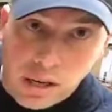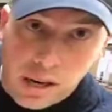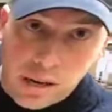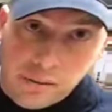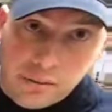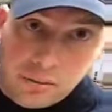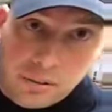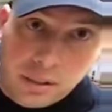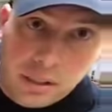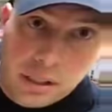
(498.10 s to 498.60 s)

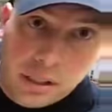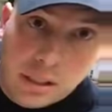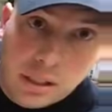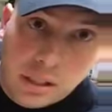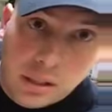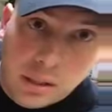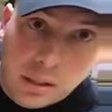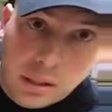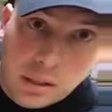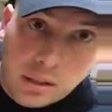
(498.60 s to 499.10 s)
off
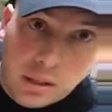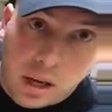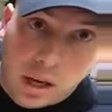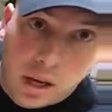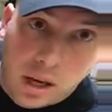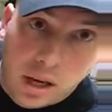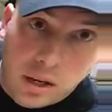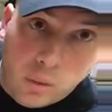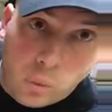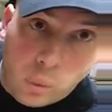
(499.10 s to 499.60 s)

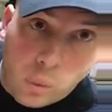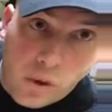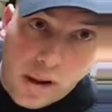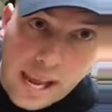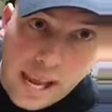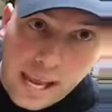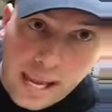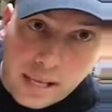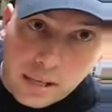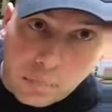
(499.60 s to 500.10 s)
on
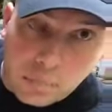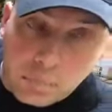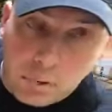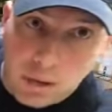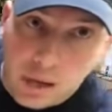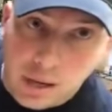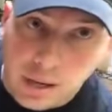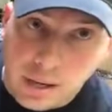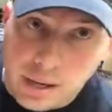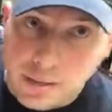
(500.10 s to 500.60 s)
Rand
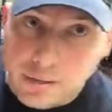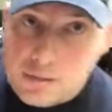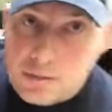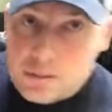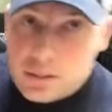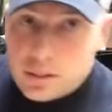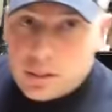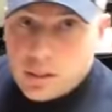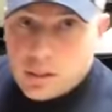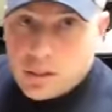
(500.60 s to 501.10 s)
products.